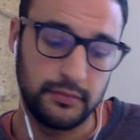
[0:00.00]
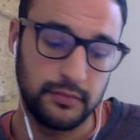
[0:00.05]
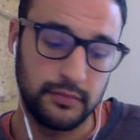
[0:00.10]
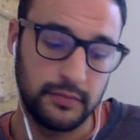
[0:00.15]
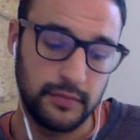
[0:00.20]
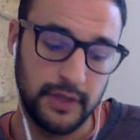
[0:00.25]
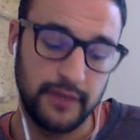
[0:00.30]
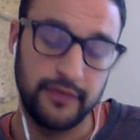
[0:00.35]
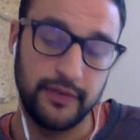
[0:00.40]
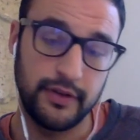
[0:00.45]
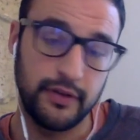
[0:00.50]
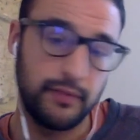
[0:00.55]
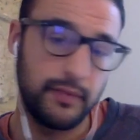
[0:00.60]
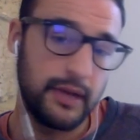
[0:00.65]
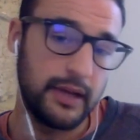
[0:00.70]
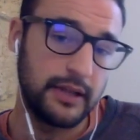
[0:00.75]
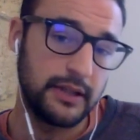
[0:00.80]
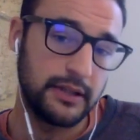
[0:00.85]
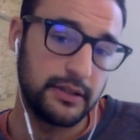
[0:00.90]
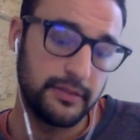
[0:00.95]
a few
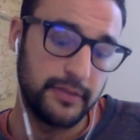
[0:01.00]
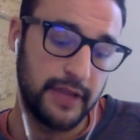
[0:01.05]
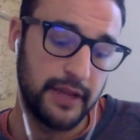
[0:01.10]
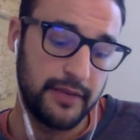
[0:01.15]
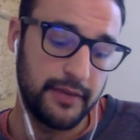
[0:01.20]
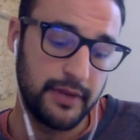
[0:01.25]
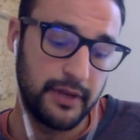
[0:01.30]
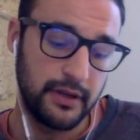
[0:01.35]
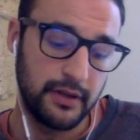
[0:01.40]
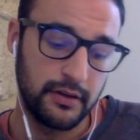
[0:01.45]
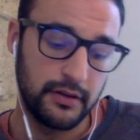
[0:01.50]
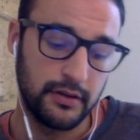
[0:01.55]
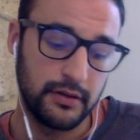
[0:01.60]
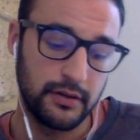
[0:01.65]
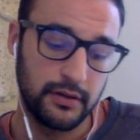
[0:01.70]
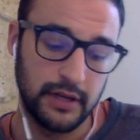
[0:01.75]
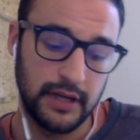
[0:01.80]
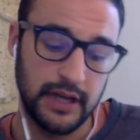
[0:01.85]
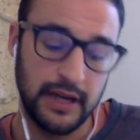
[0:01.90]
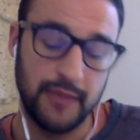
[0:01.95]
months maybe,
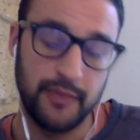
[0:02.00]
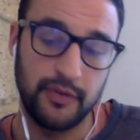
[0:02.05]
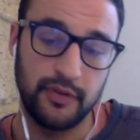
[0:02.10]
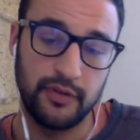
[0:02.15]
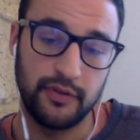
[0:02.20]
or a couple of